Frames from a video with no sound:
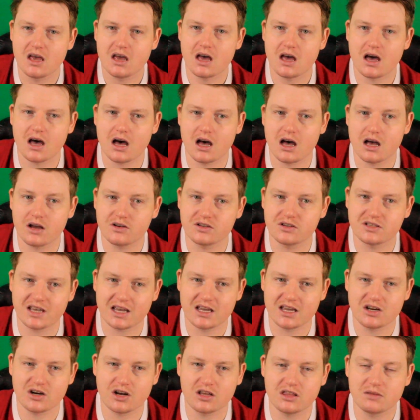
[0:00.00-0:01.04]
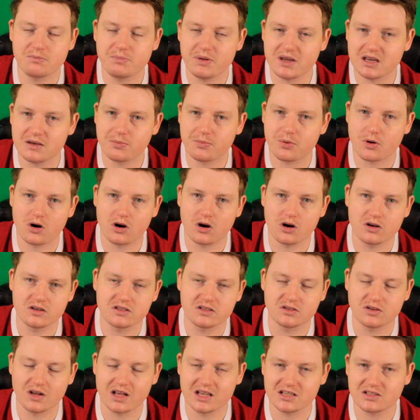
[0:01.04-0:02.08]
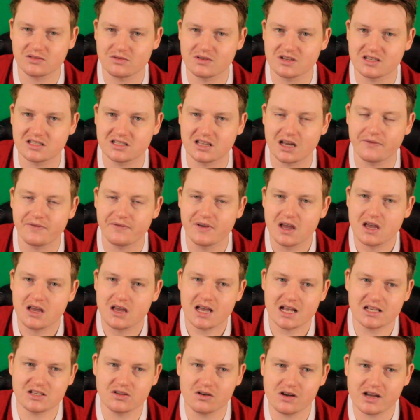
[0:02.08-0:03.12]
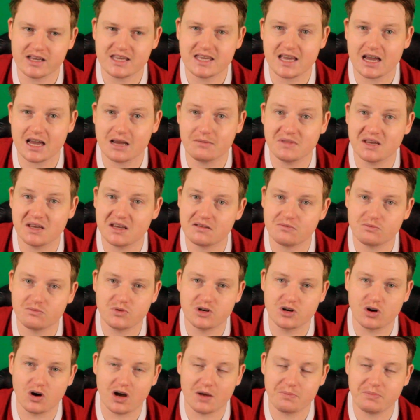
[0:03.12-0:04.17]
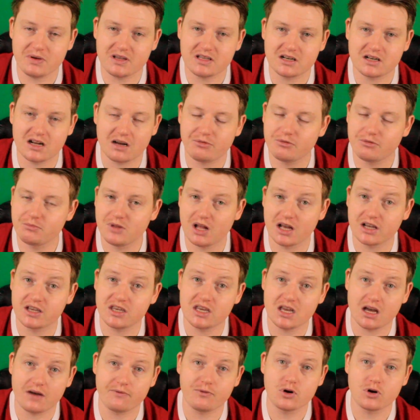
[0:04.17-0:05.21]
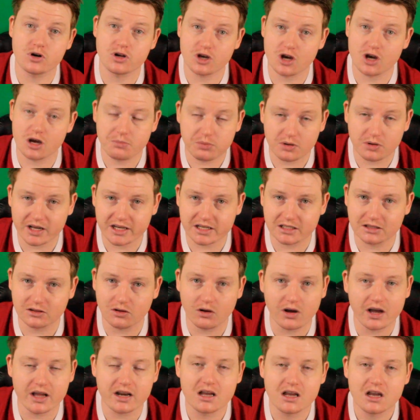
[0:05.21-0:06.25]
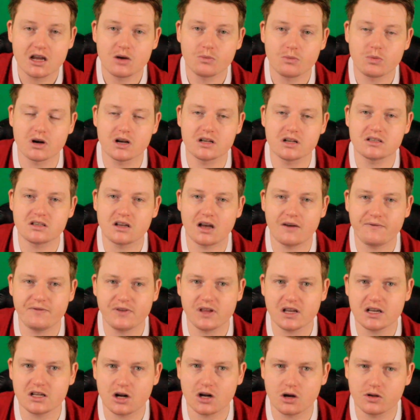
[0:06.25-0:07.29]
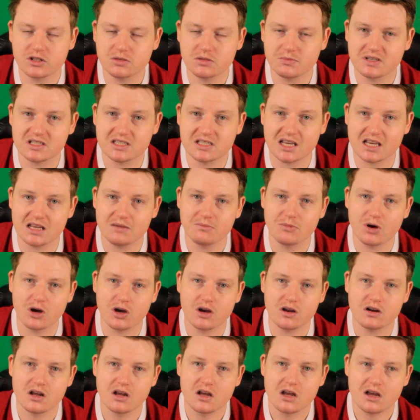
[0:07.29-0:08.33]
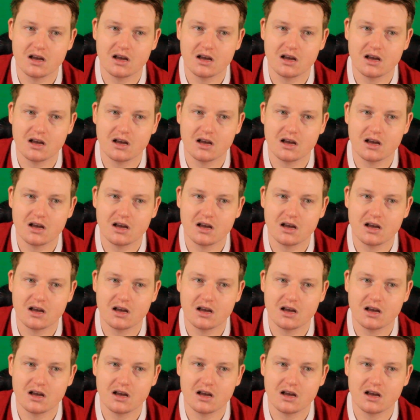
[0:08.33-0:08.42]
Because they, the Be A Pros and all that sort of stuff. It's not a game that when I picked it up, I'm like, yeah, I've got to go play online. Whereas I feel like an Ultimate Team mode,